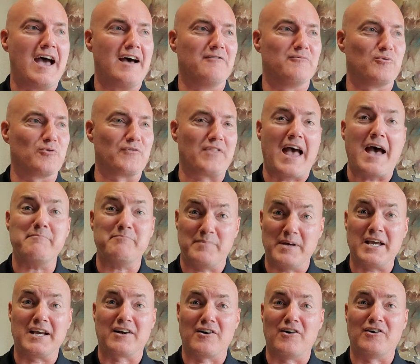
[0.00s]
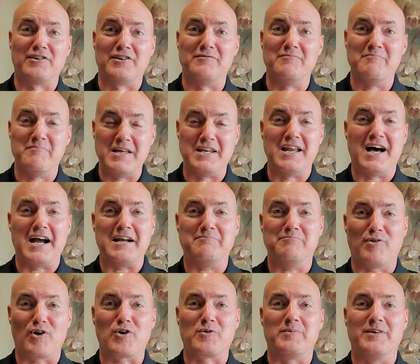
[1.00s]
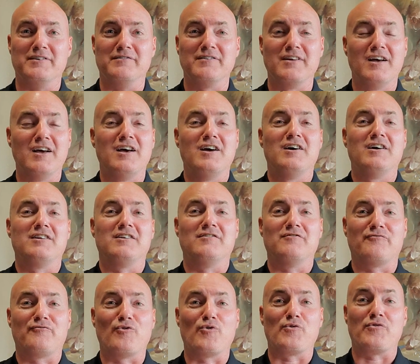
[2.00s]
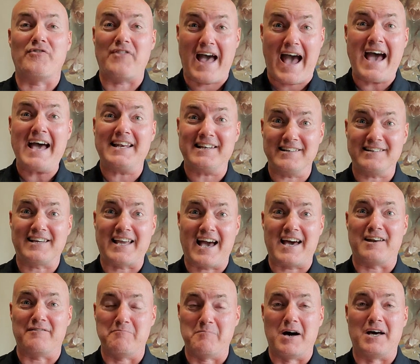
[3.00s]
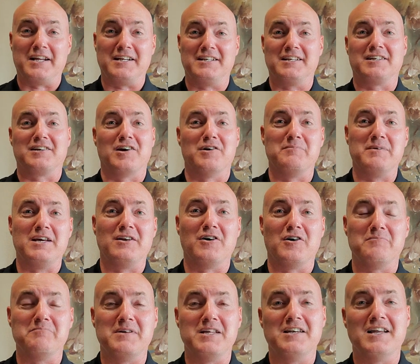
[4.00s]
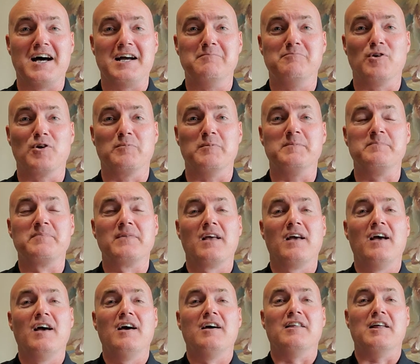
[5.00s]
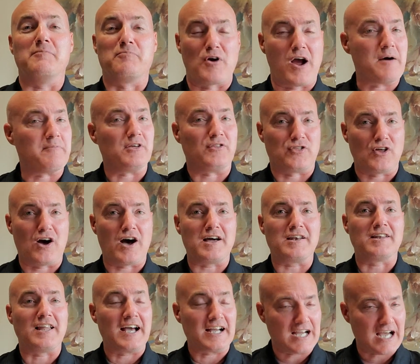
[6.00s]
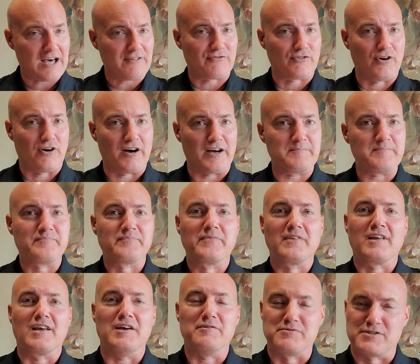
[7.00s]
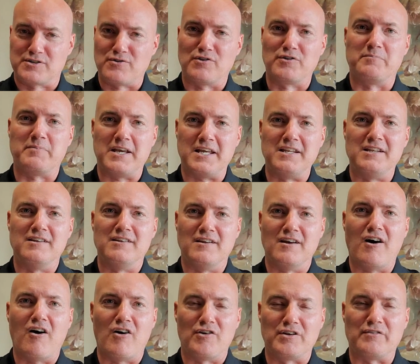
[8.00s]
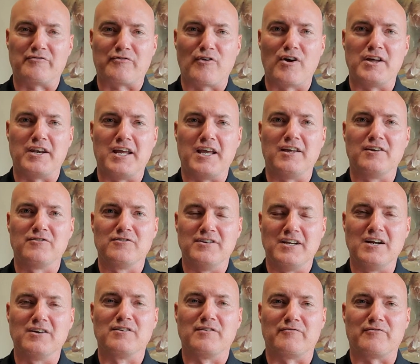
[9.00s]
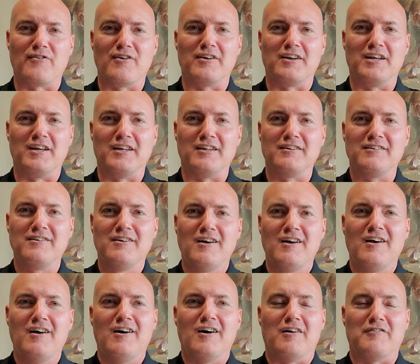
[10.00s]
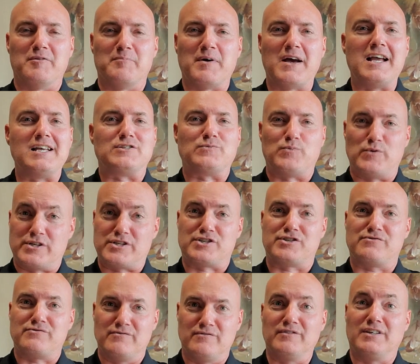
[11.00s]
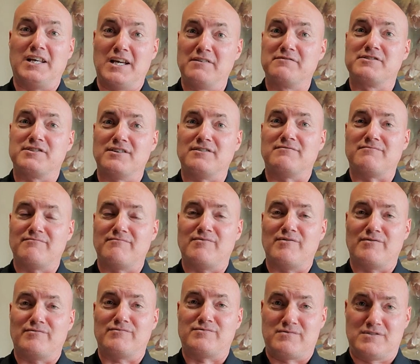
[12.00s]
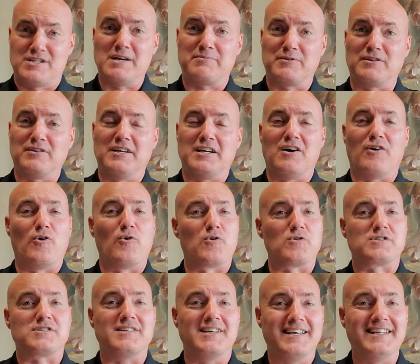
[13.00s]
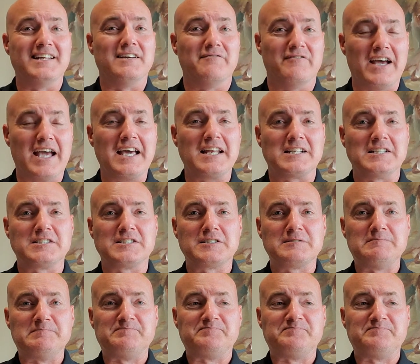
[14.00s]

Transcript: were that big on Midnight Bourbon for that kind of money to come in on Midnight Bourbon. They probably thought, like I thought, it was going to be on the front end or near the front end of the pace, which gives typically a horse an advantage,